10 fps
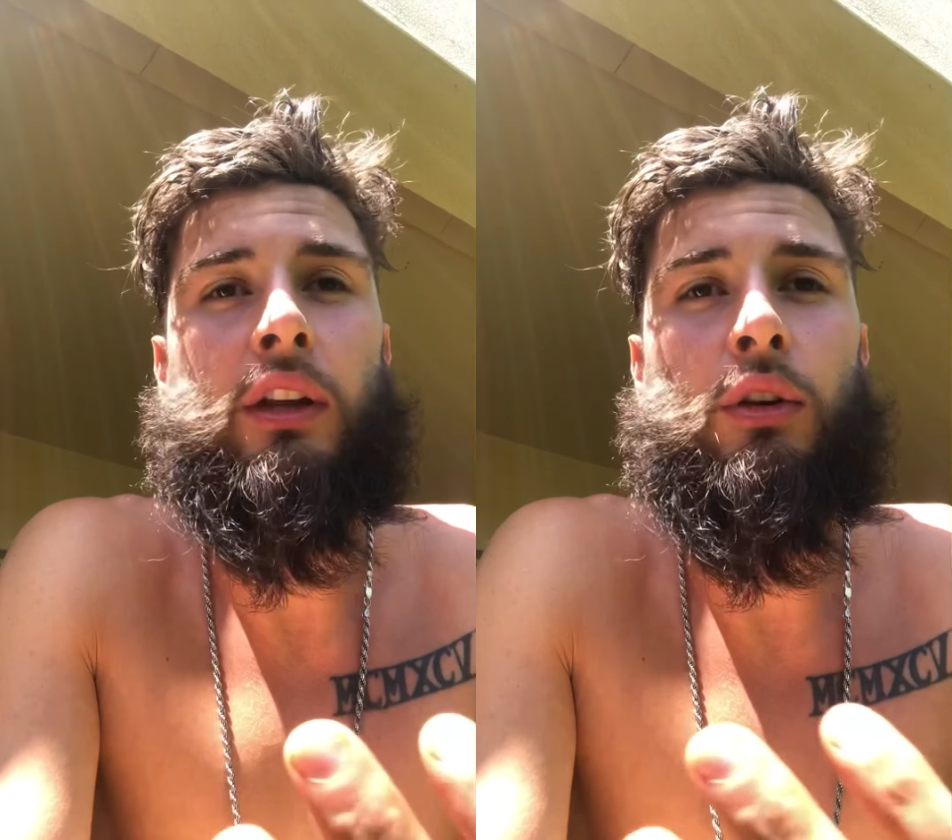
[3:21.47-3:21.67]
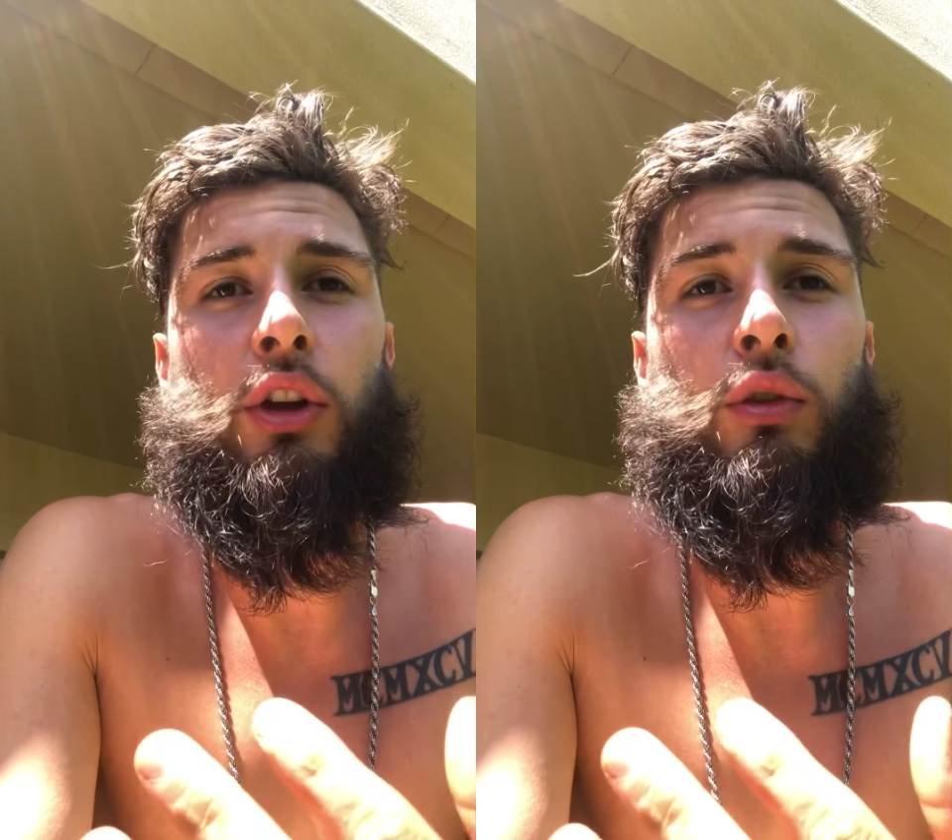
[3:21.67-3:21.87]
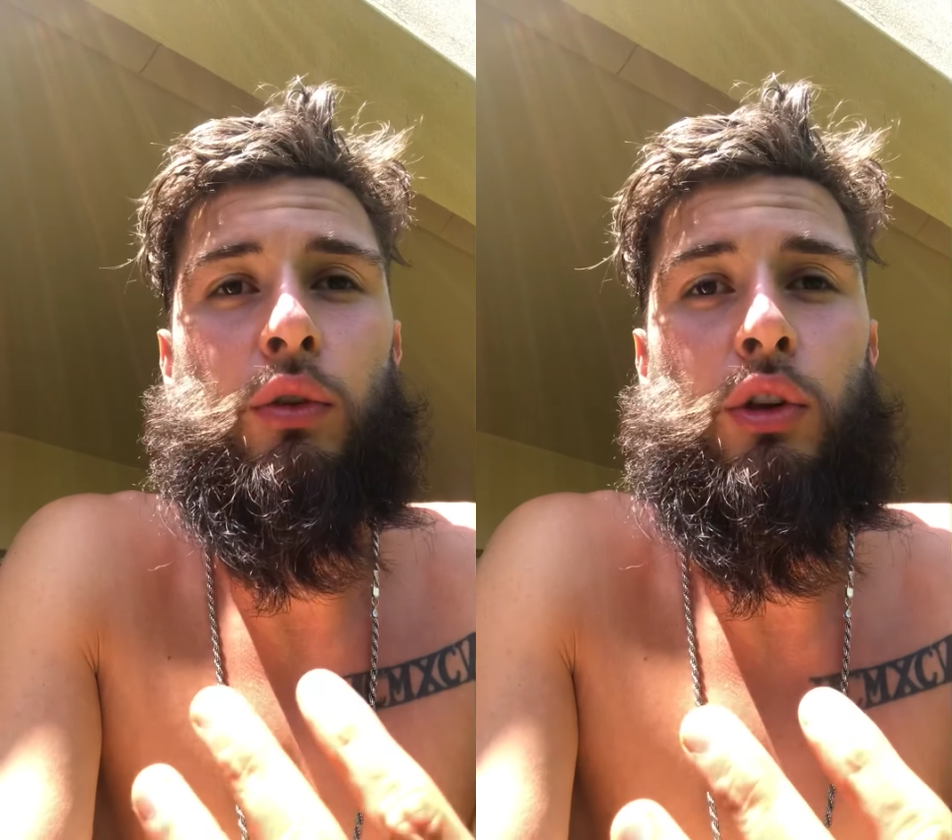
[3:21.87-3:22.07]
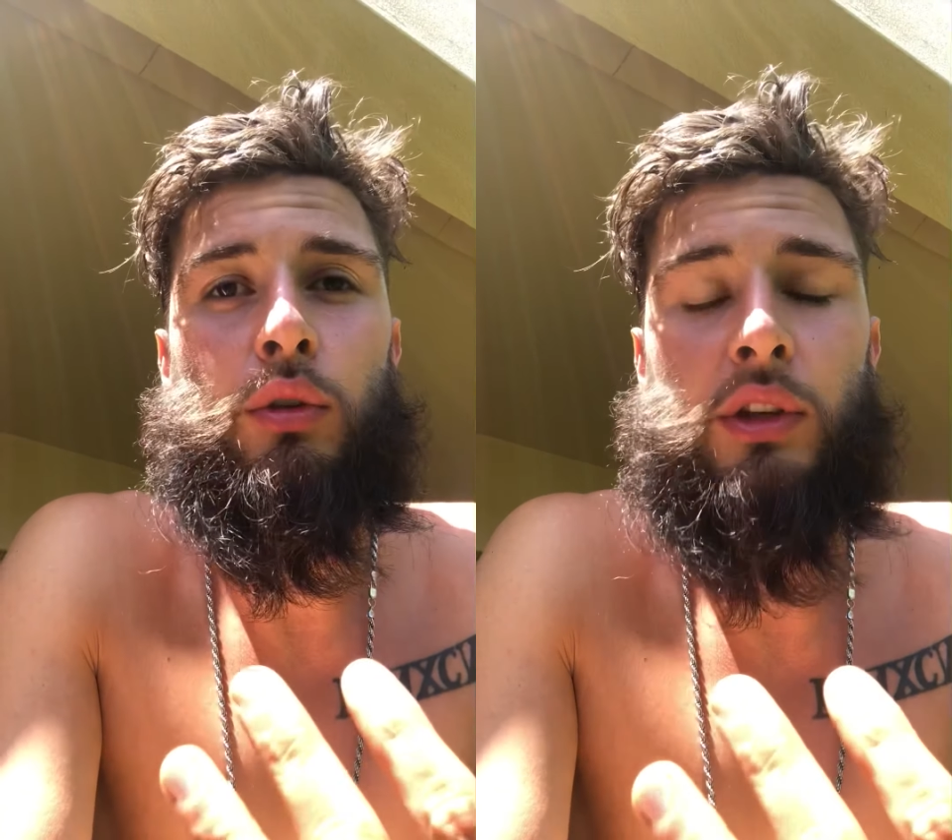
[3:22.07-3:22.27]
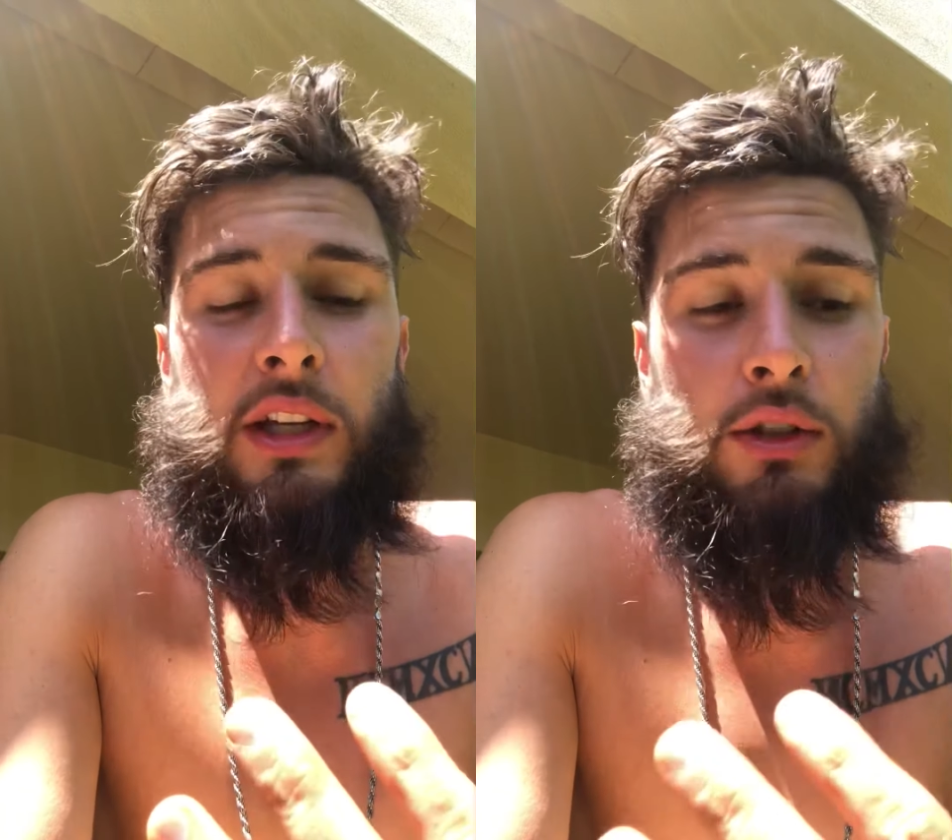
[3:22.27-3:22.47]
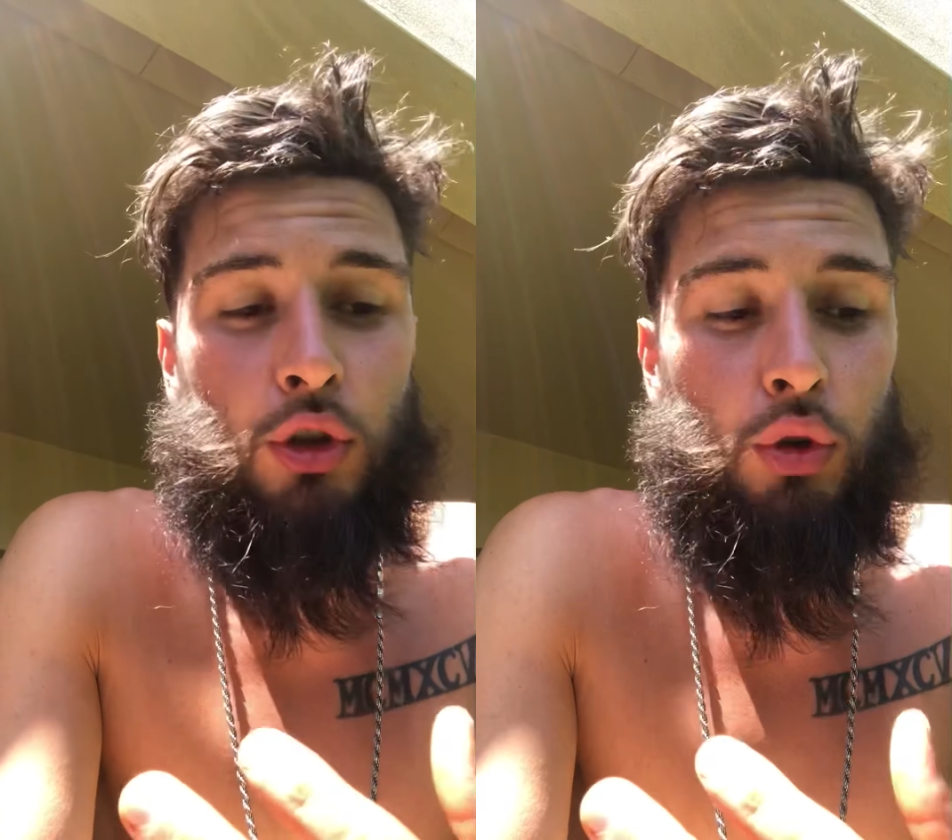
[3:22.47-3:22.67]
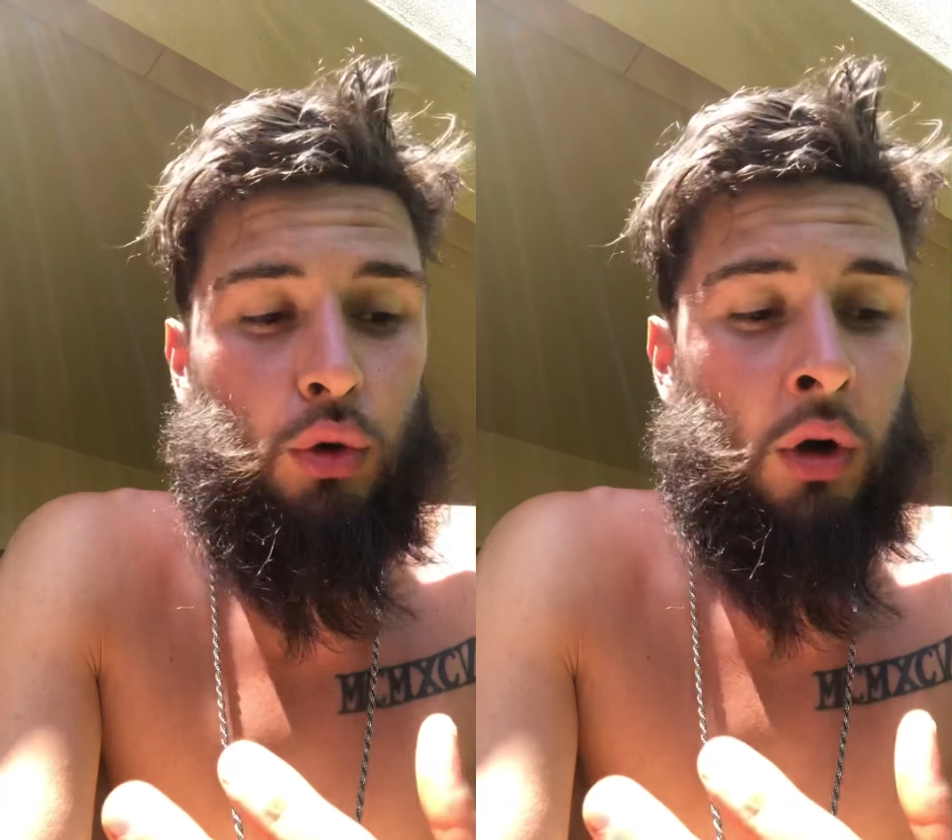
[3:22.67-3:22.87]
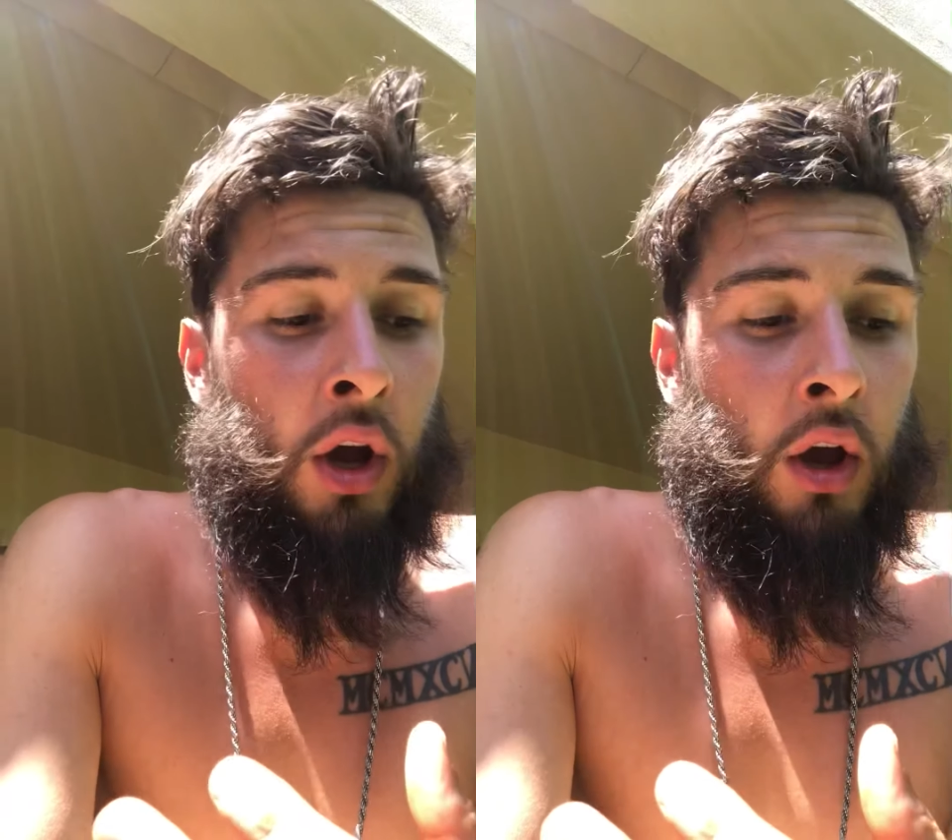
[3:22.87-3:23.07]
you need to